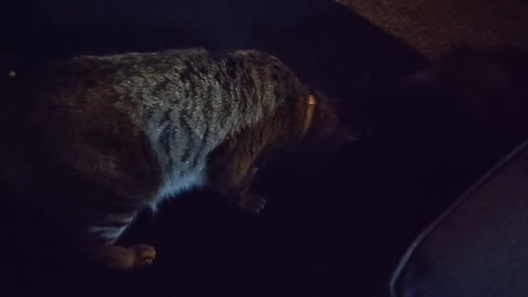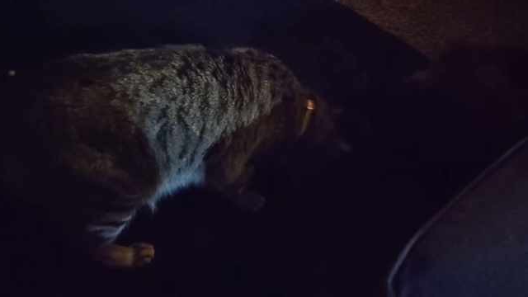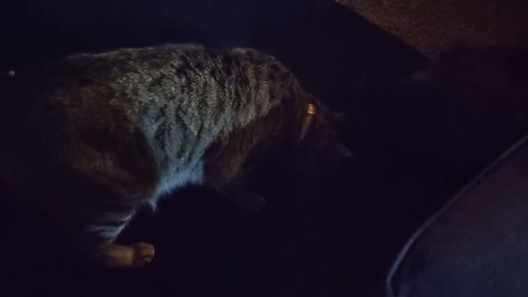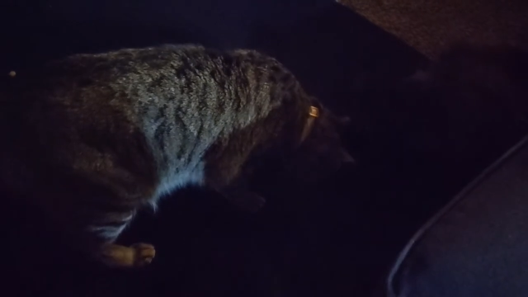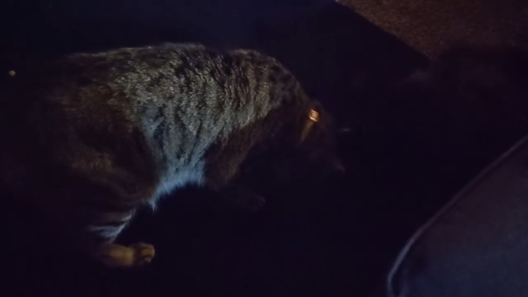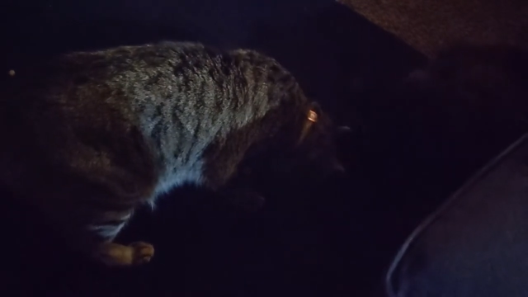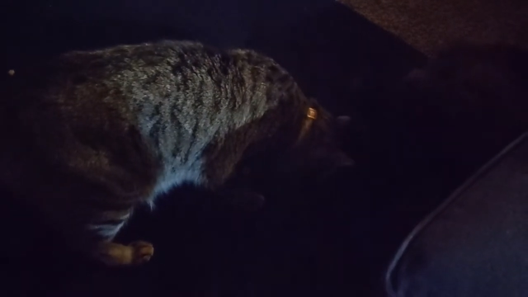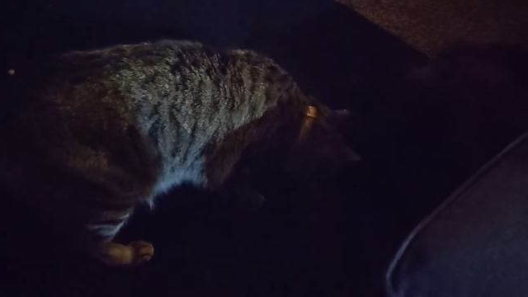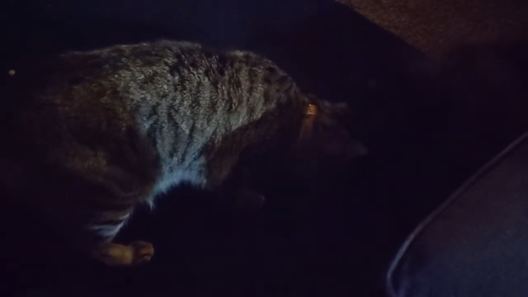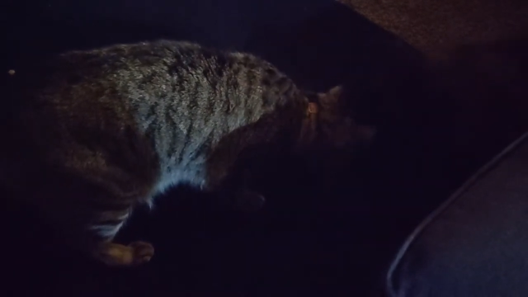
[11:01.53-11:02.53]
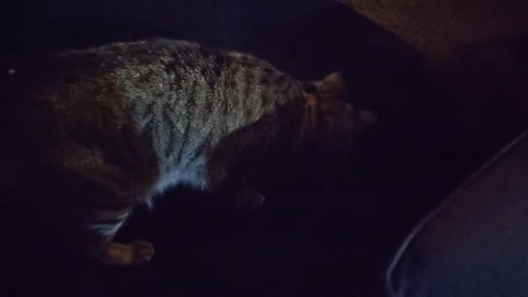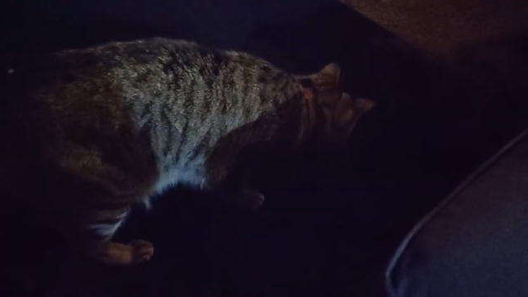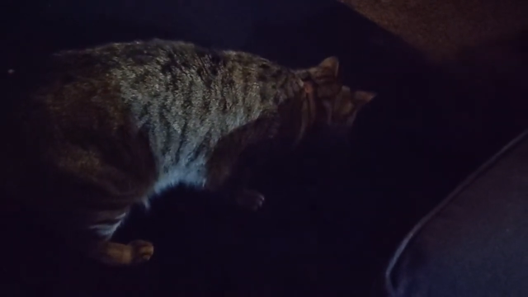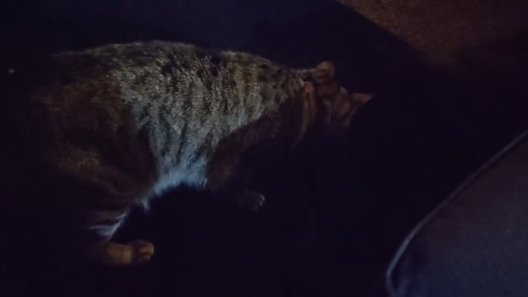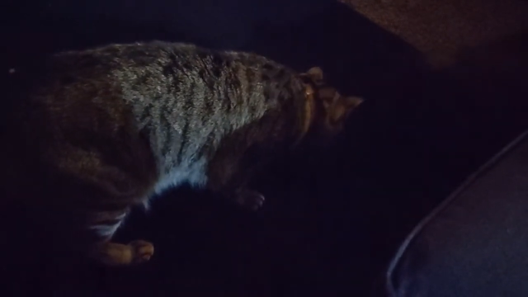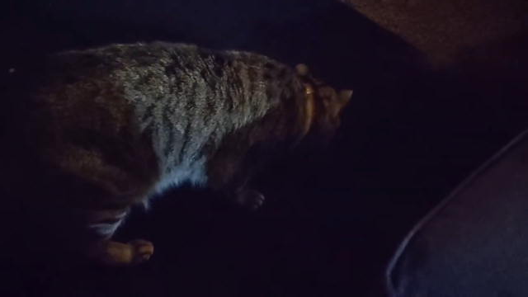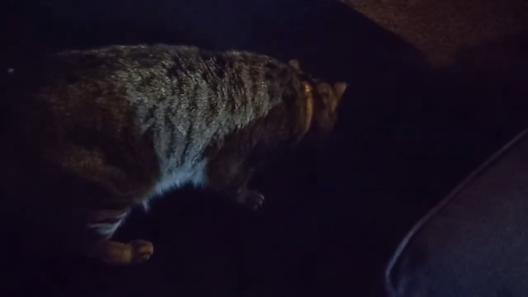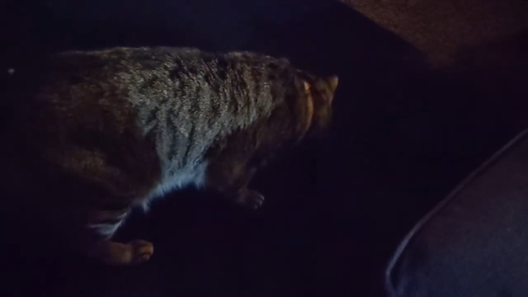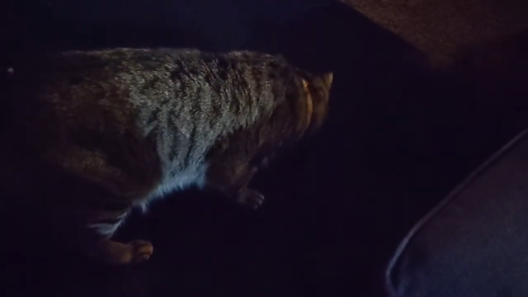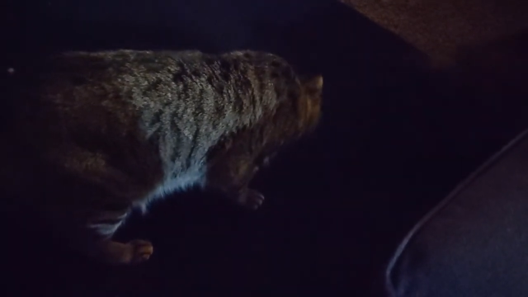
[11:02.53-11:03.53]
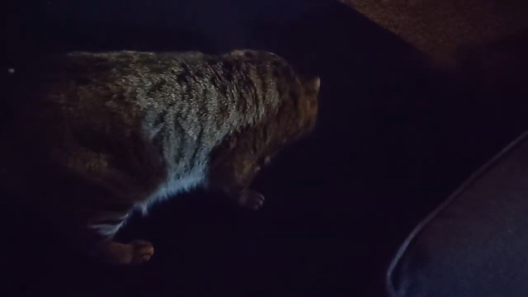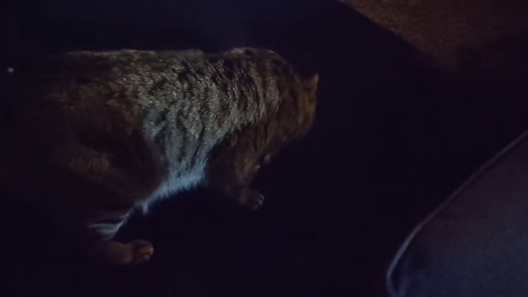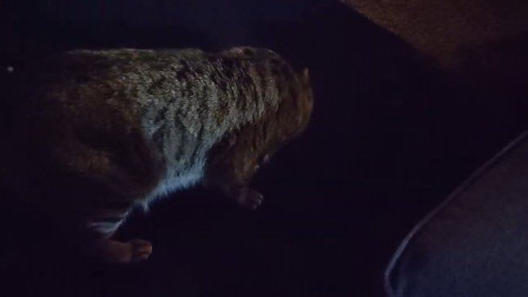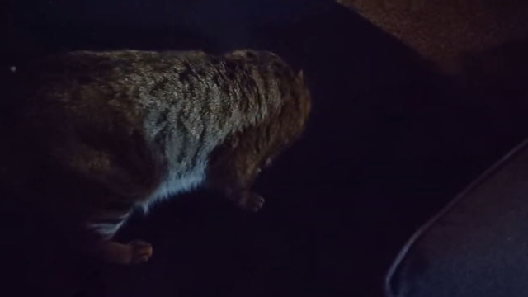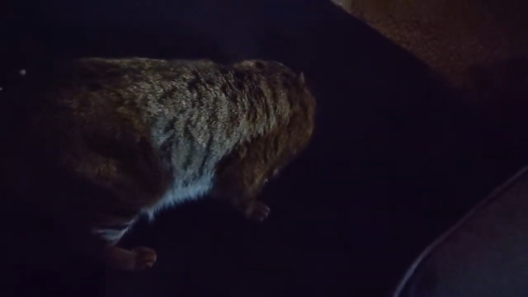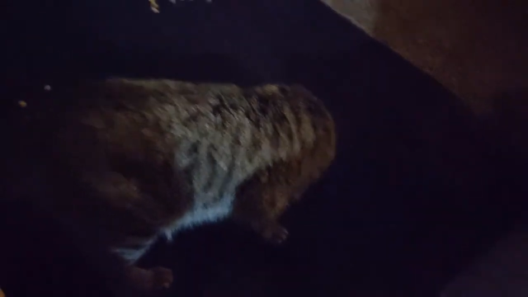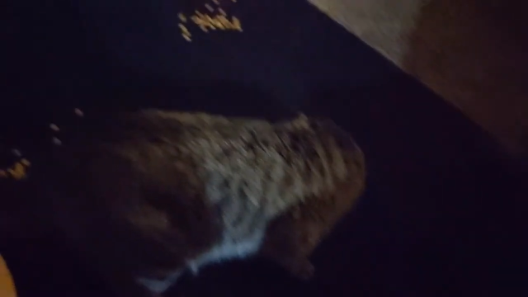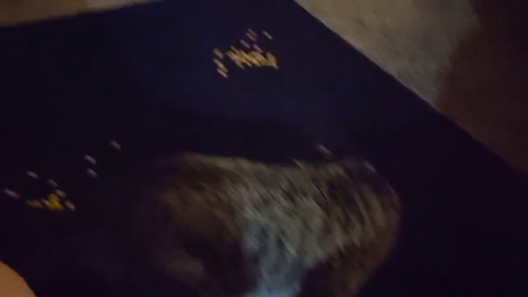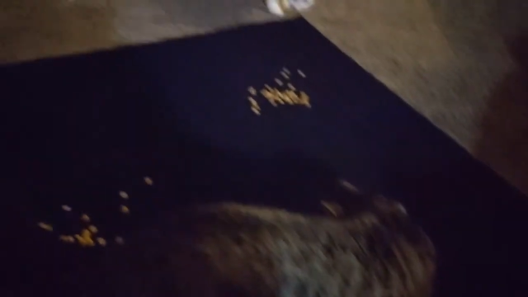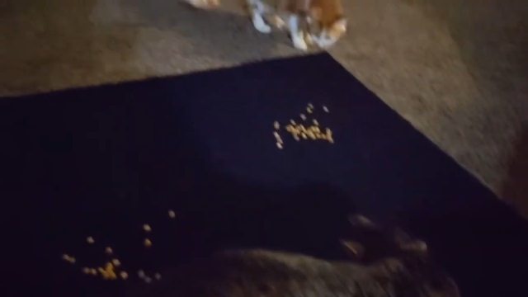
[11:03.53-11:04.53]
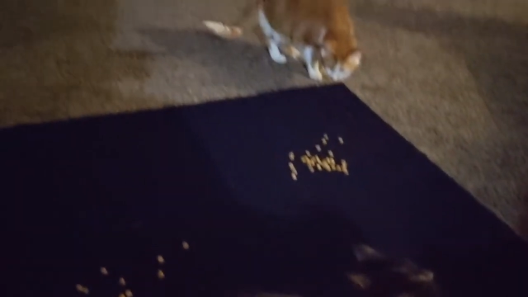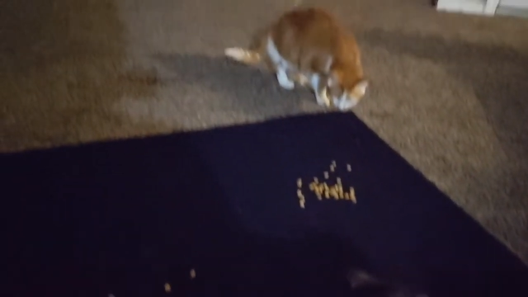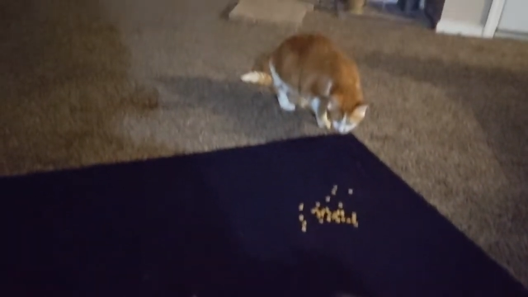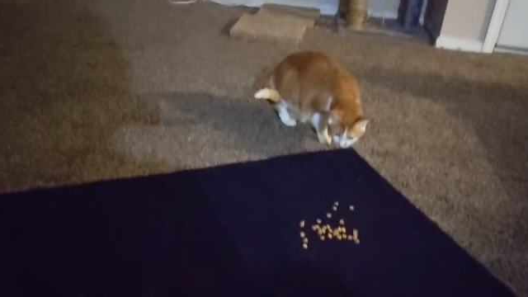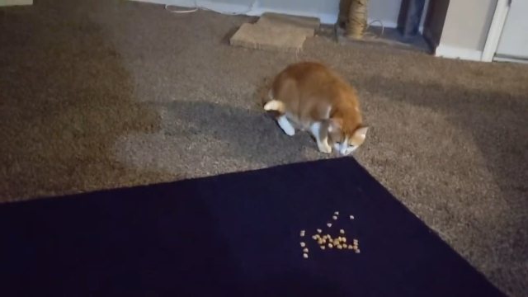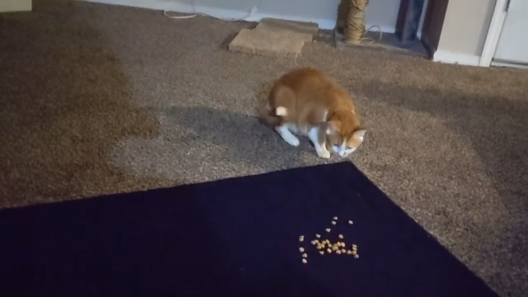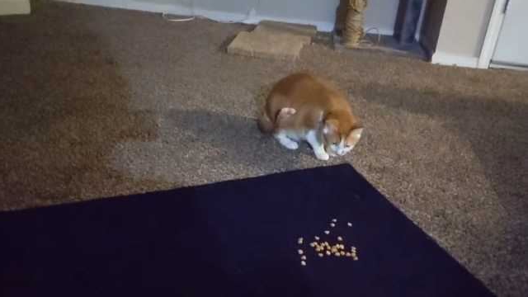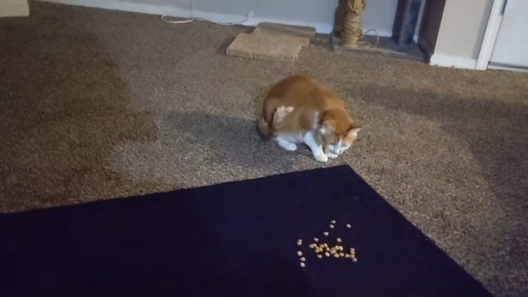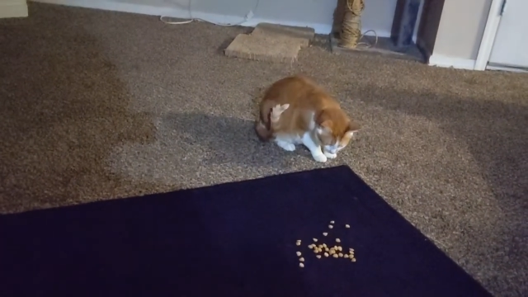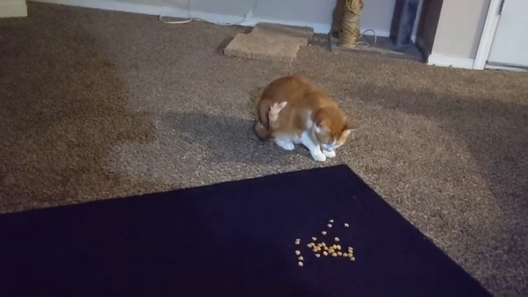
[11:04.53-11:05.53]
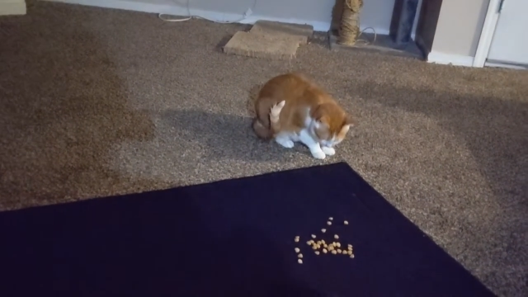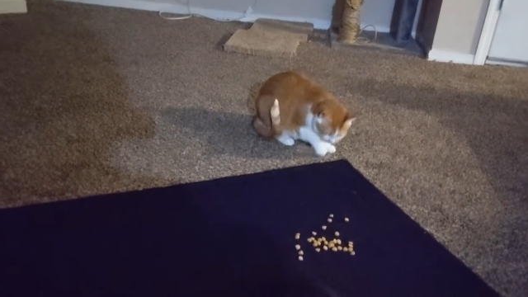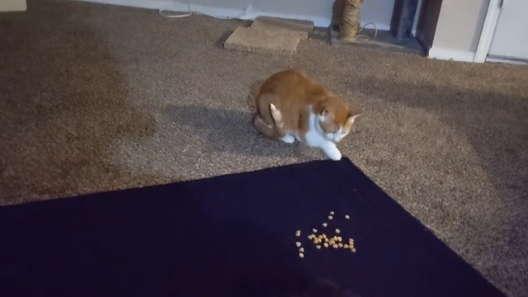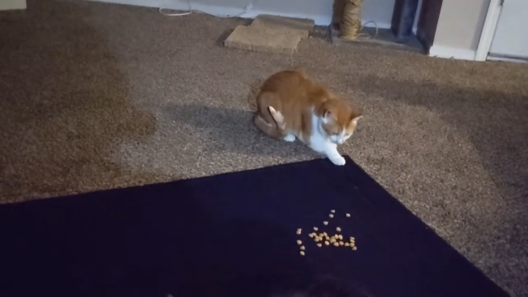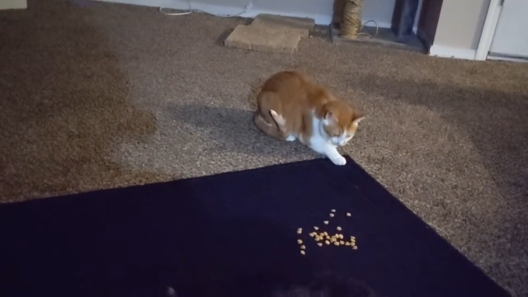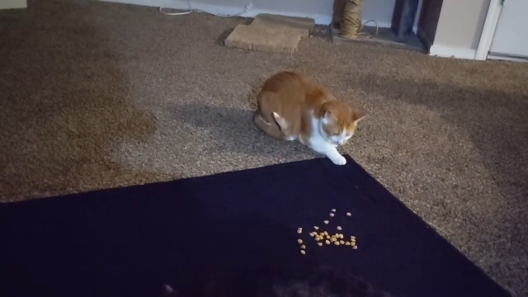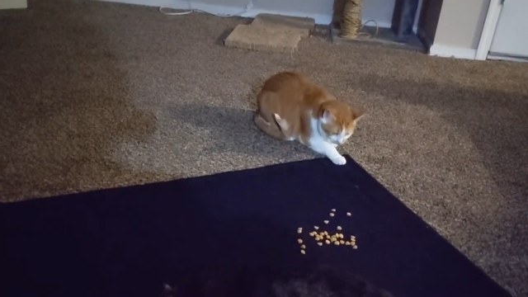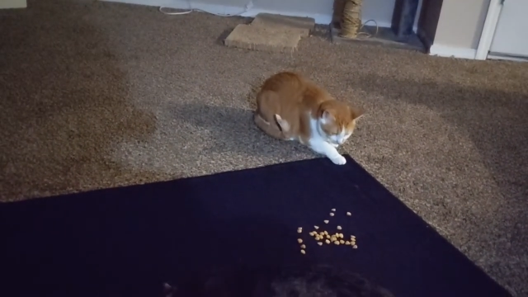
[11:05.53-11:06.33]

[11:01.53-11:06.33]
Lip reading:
No face is visible, so there are no lips to read.